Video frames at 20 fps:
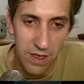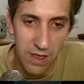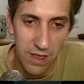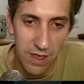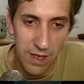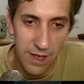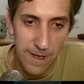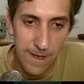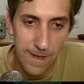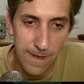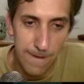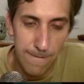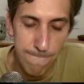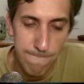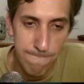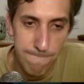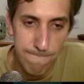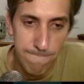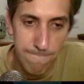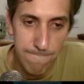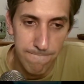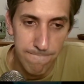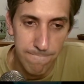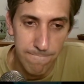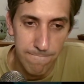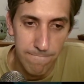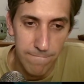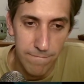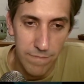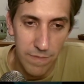
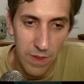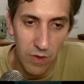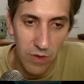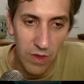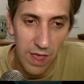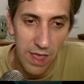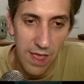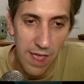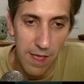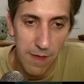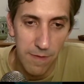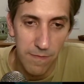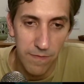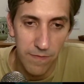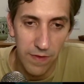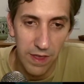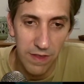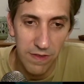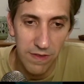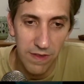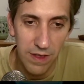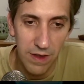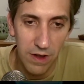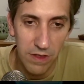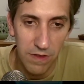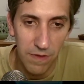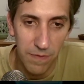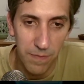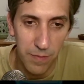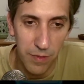Okay, I'm facing a
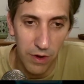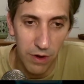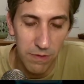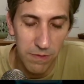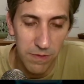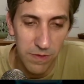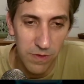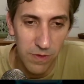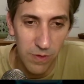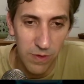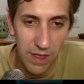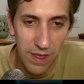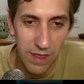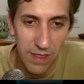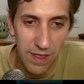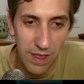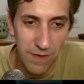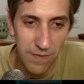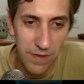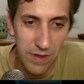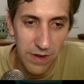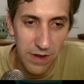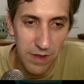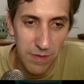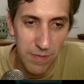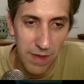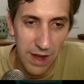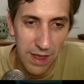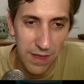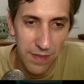lot of problems today, definitely.
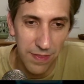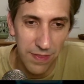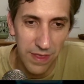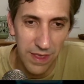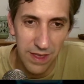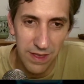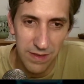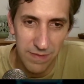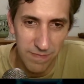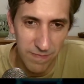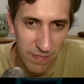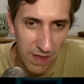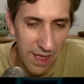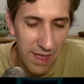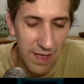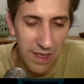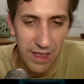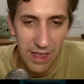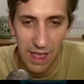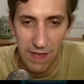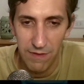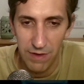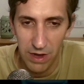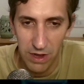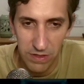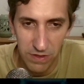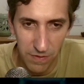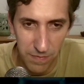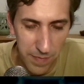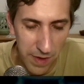But I think I have a
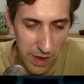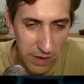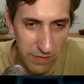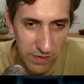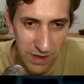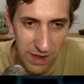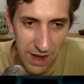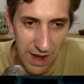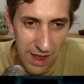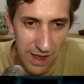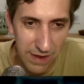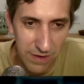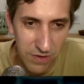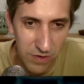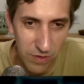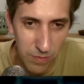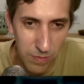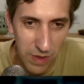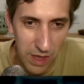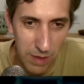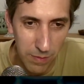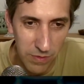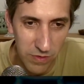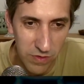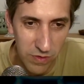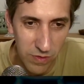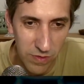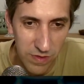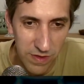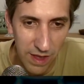lot of pawns. Yeah, I should be able
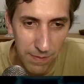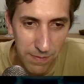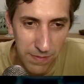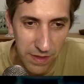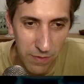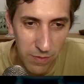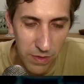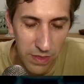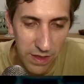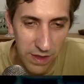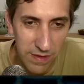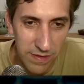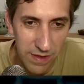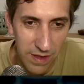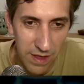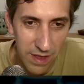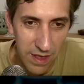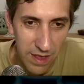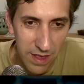to do something with this.